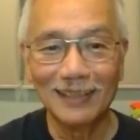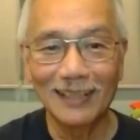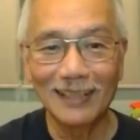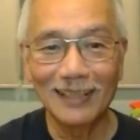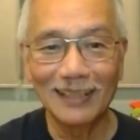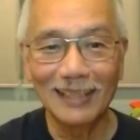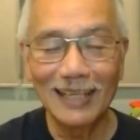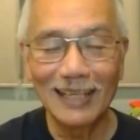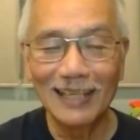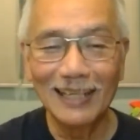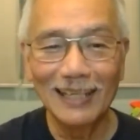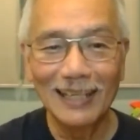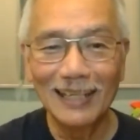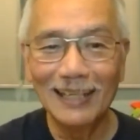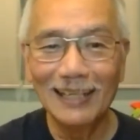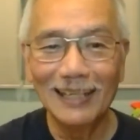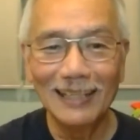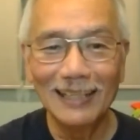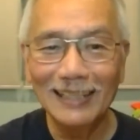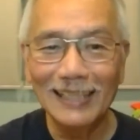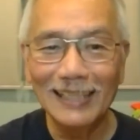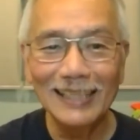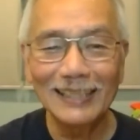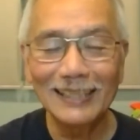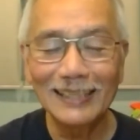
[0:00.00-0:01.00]
Uh,
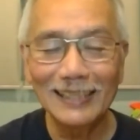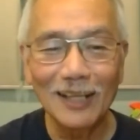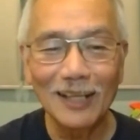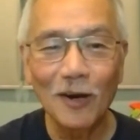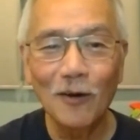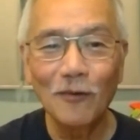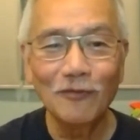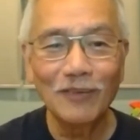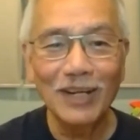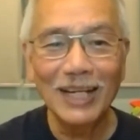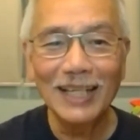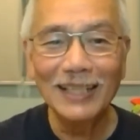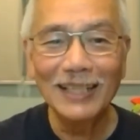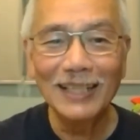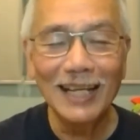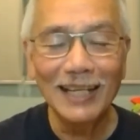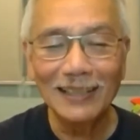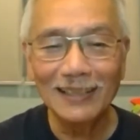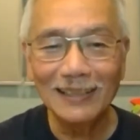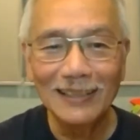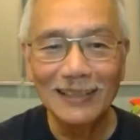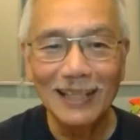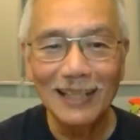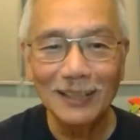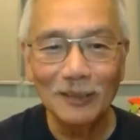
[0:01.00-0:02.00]
it, it is often
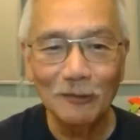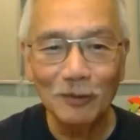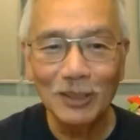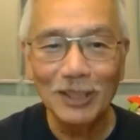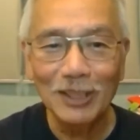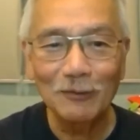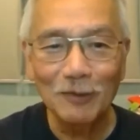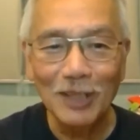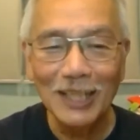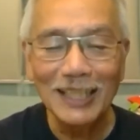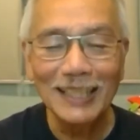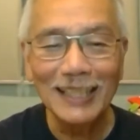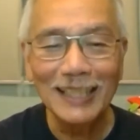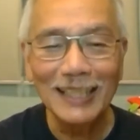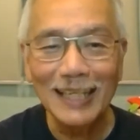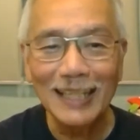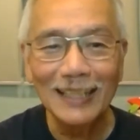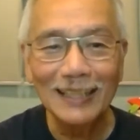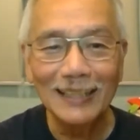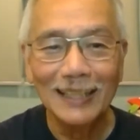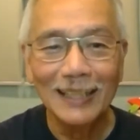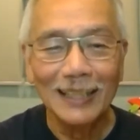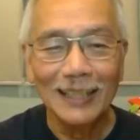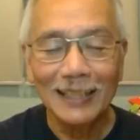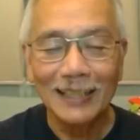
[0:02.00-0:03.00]
not not what one
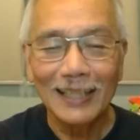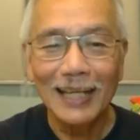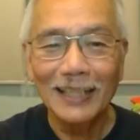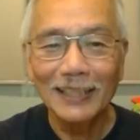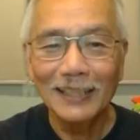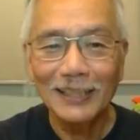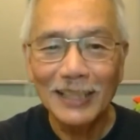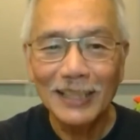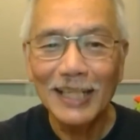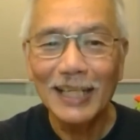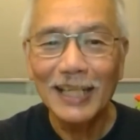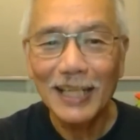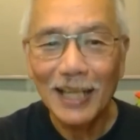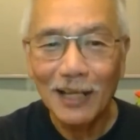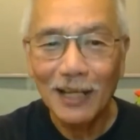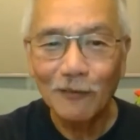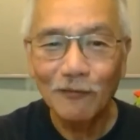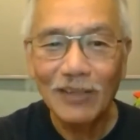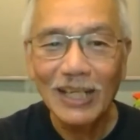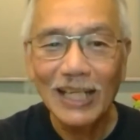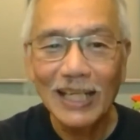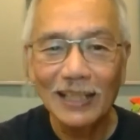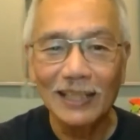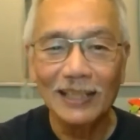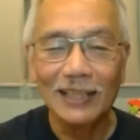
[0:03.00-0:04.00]
can can see,
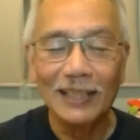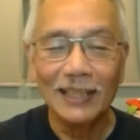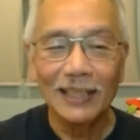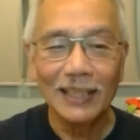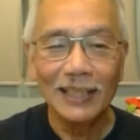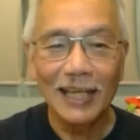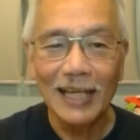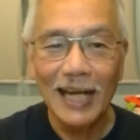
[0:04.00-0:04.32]
can feel,